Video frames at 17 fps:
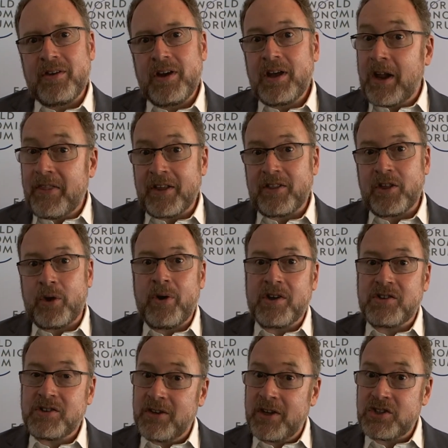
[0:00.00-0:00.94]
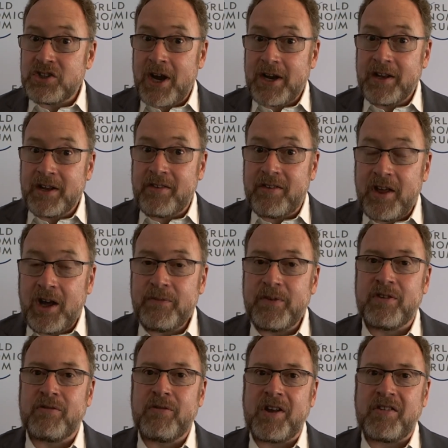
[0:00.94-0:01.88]
and I think the question that China itself
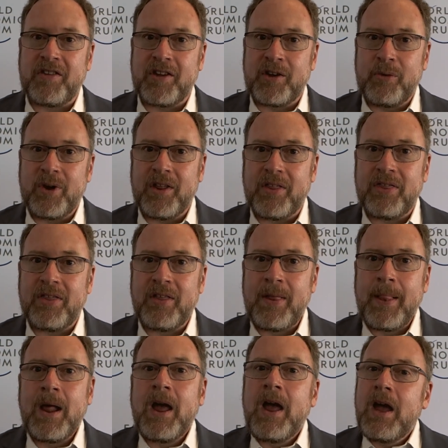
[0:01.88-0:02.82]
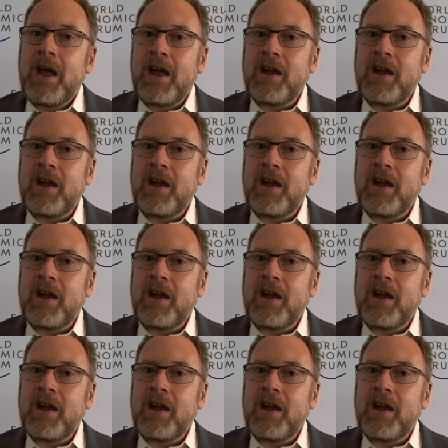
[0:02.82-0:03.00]
is wrestling with,